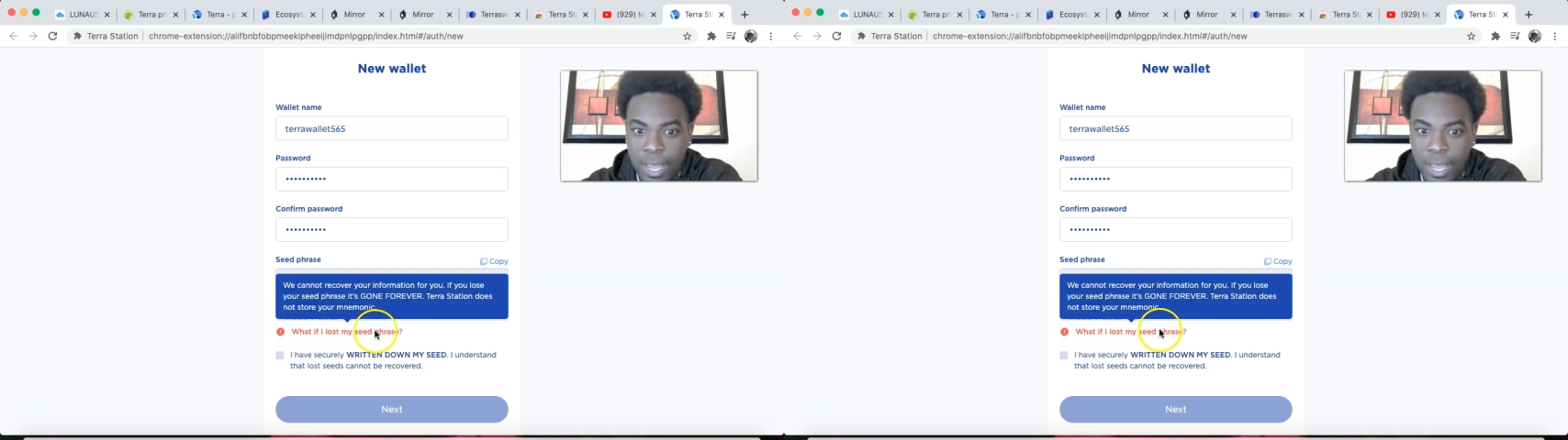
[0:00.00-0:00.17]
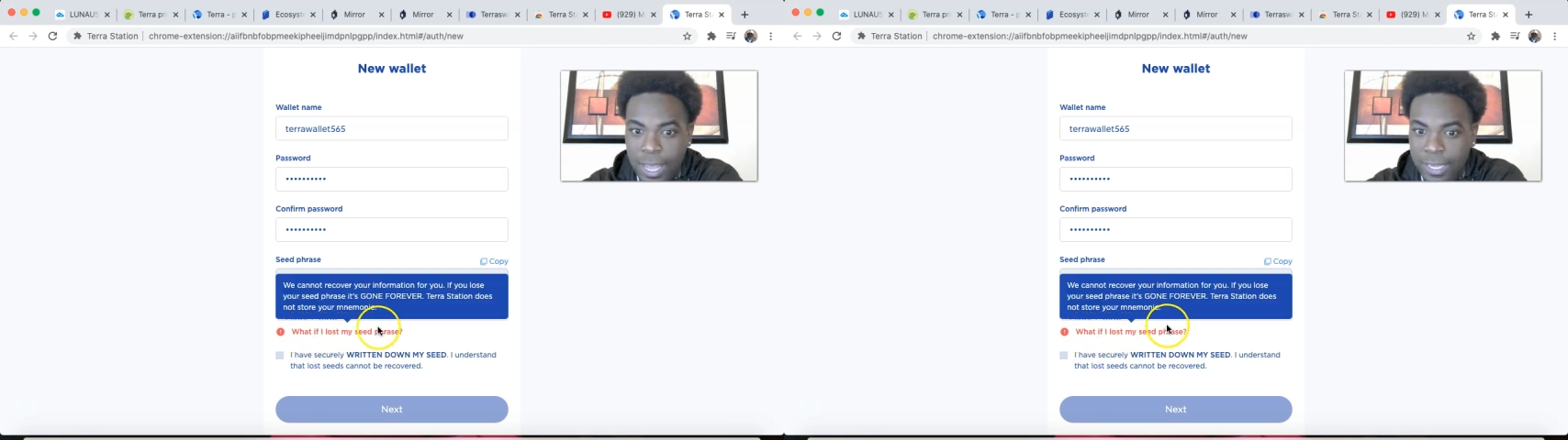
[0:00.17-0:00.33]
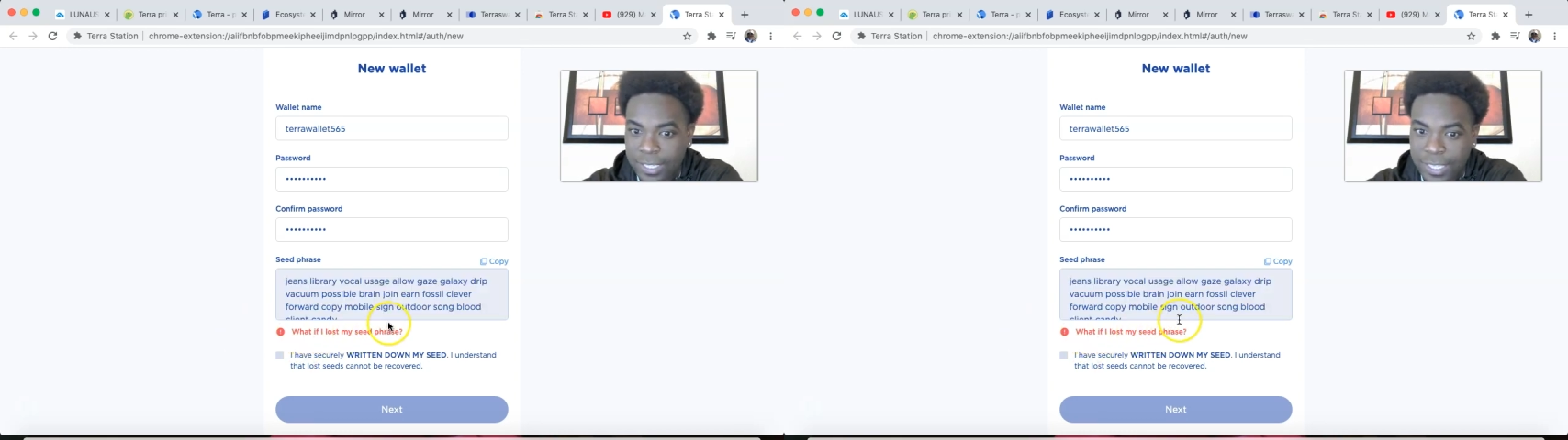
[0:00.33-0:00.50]

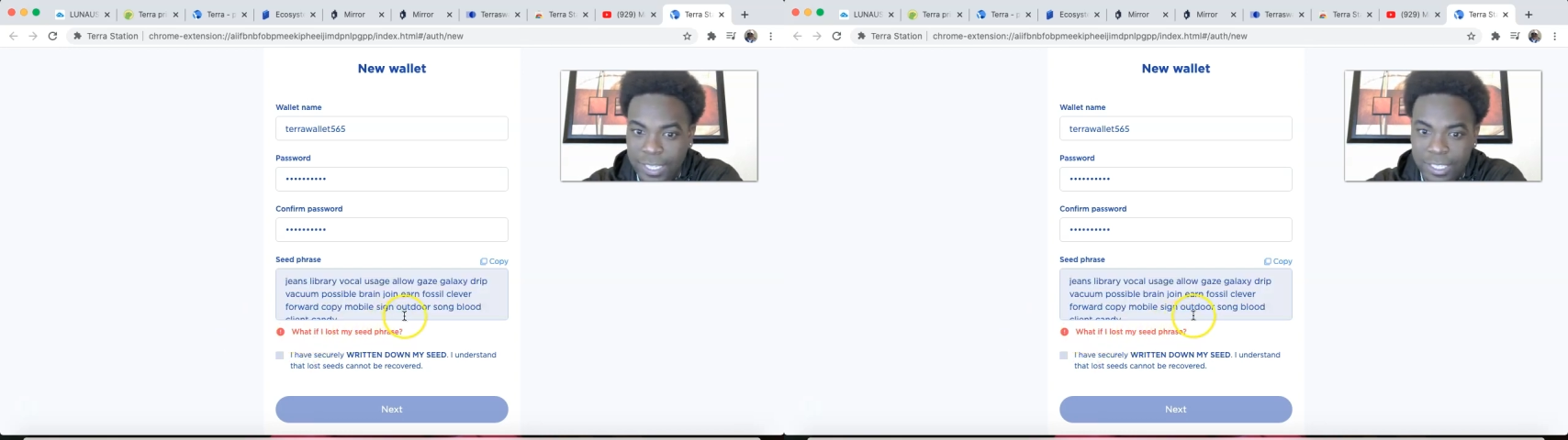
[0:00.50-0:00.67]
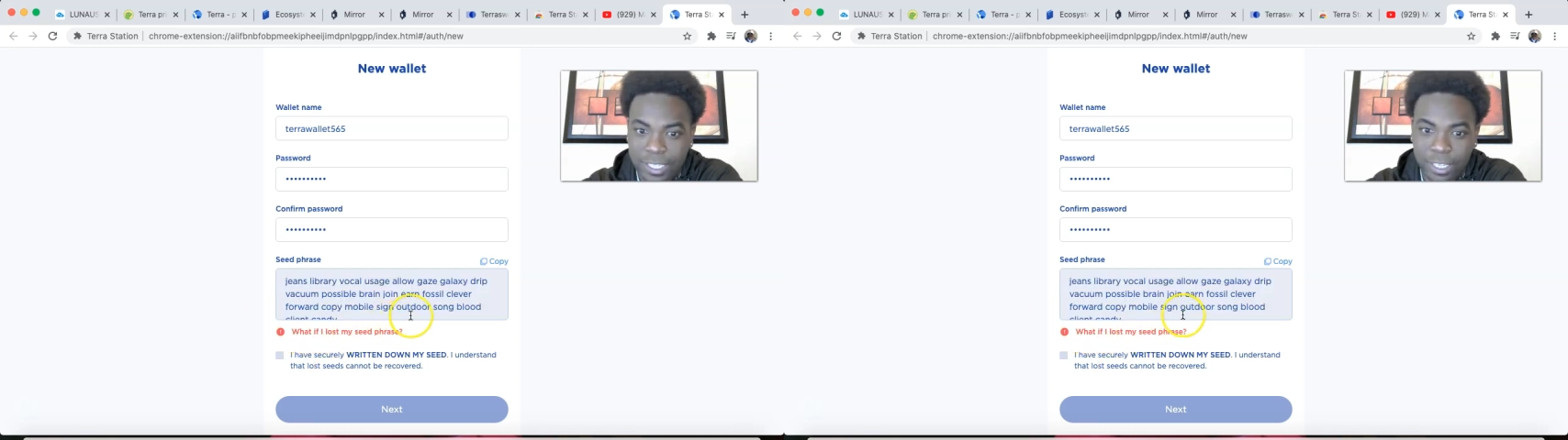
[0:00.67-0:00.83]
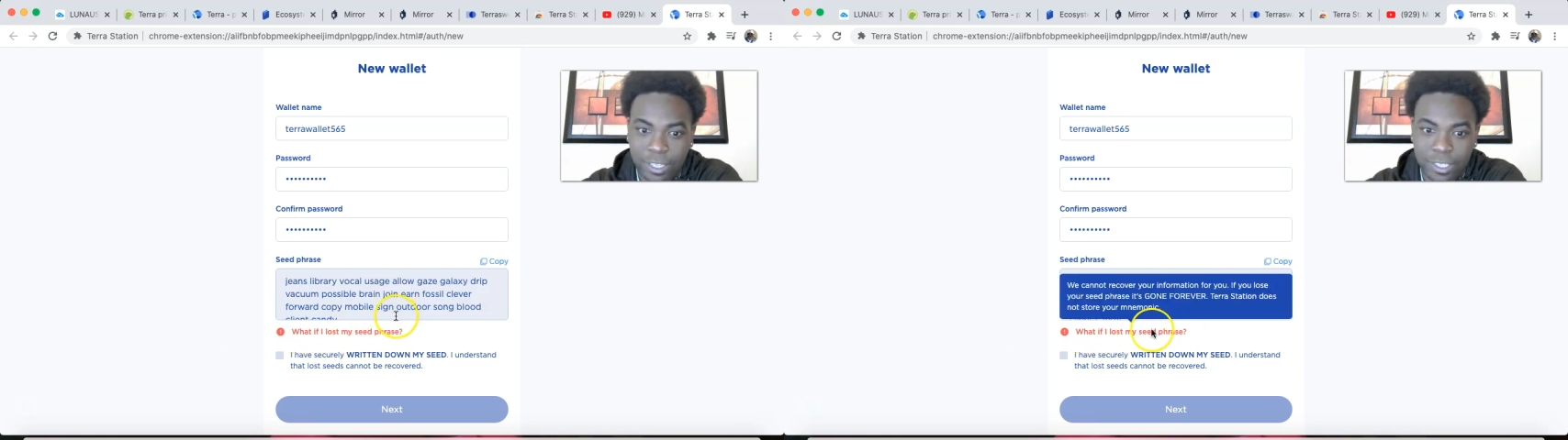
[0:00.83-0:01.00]
Uh, and it says
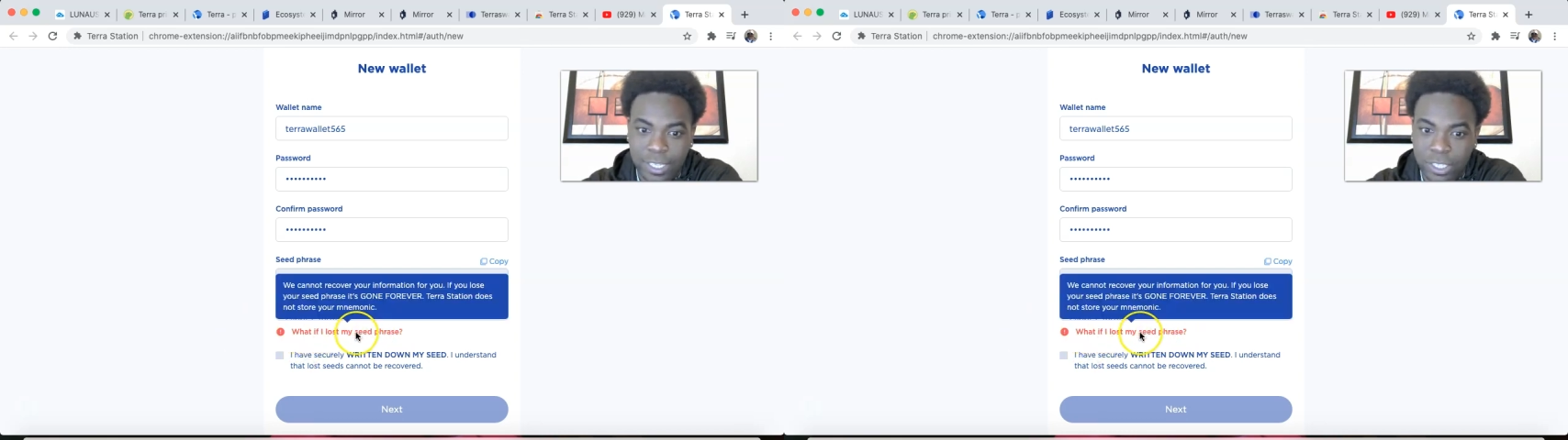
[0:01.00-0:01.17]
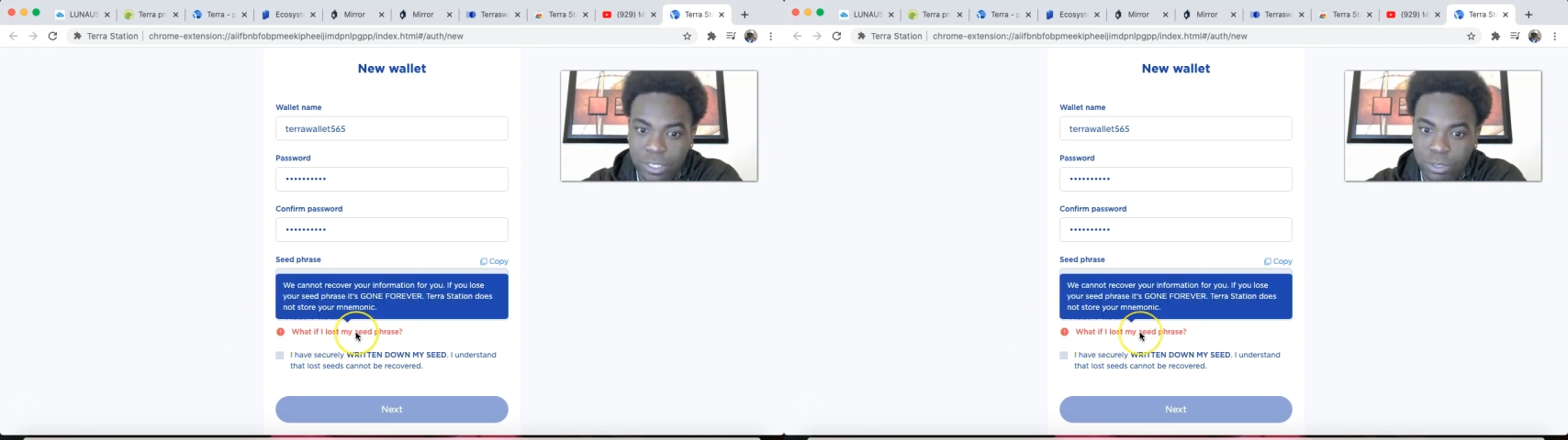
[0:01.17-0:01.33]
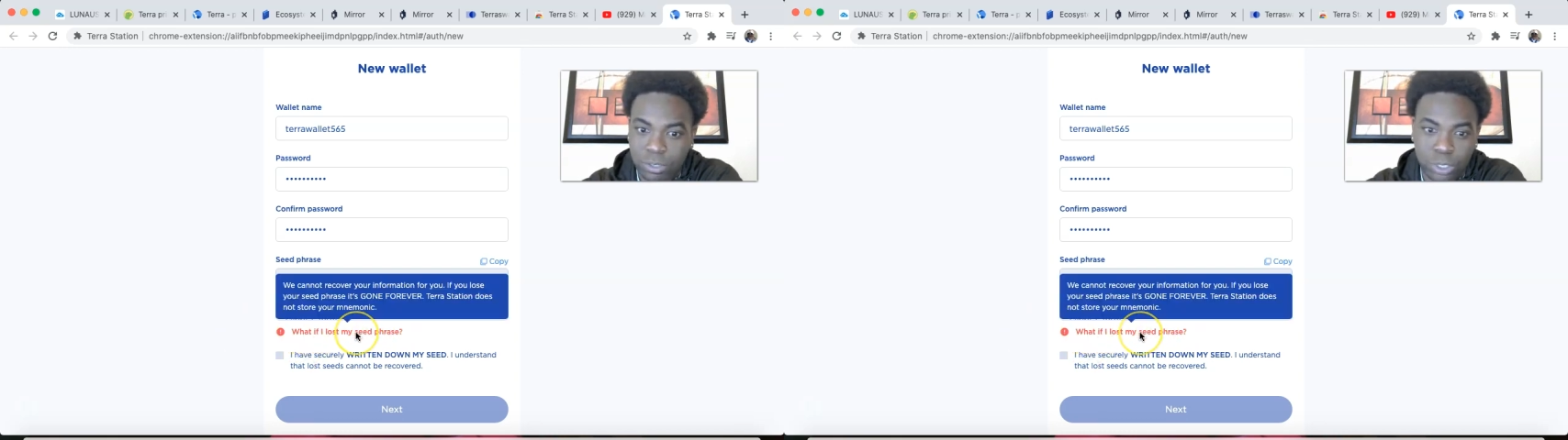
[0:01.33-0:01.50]
Terra
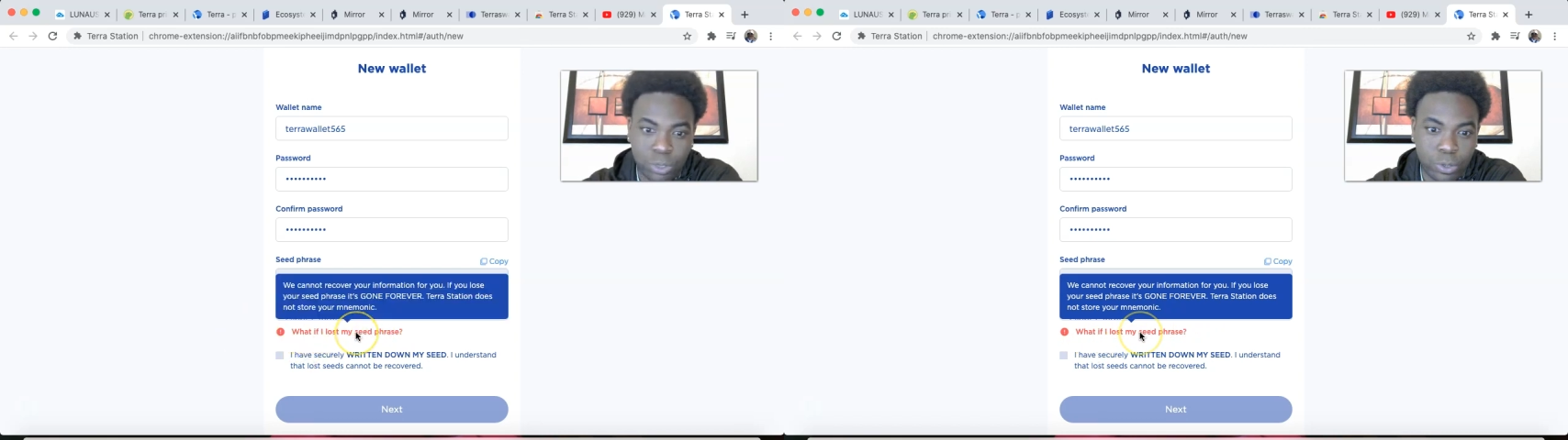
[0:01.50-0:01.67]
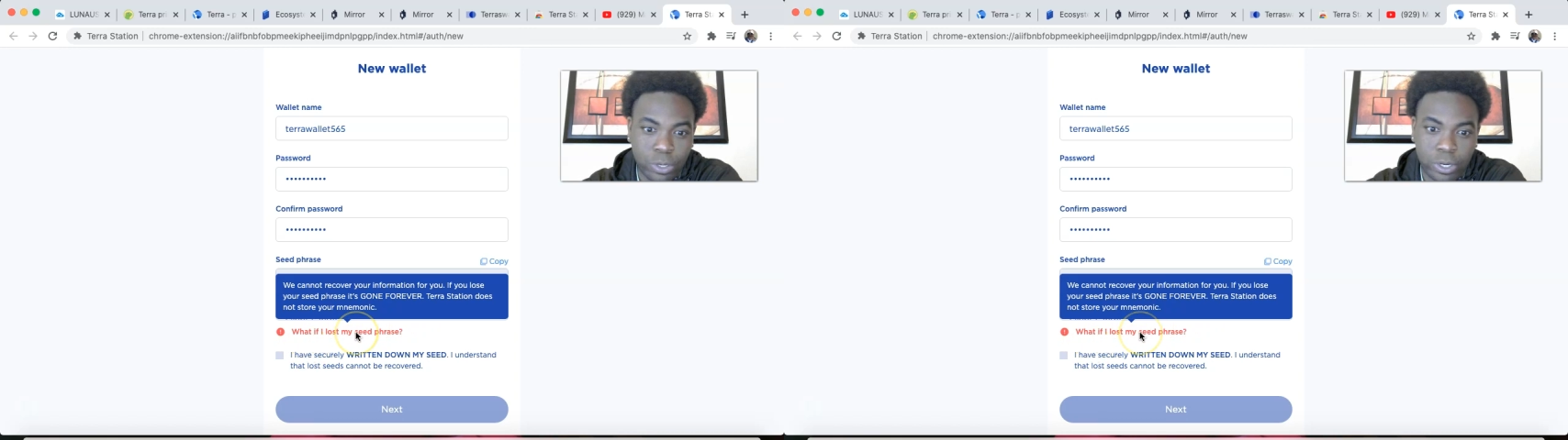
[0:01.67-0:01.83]
Station don't store